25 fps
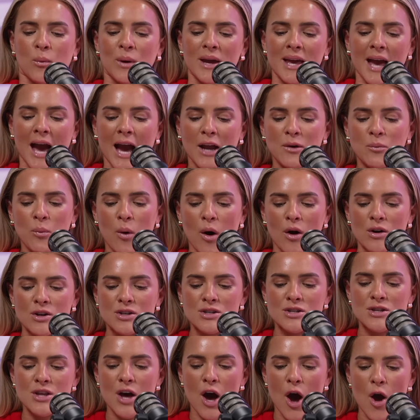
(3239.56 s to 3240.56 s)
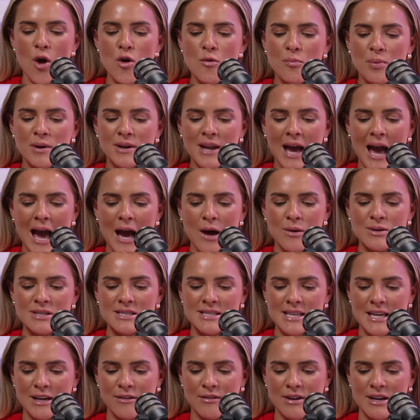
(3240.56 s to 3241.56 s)
we had watched the Open House
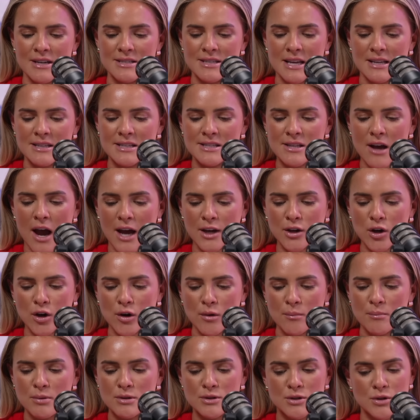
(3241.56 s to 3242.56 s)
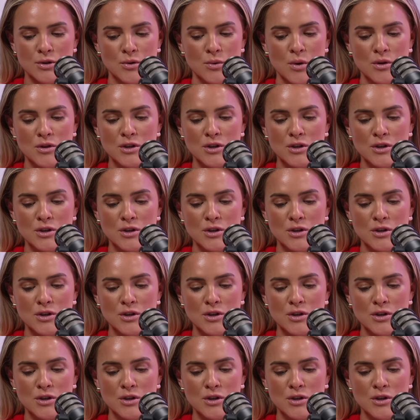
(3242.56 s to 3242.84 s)
series and signed up to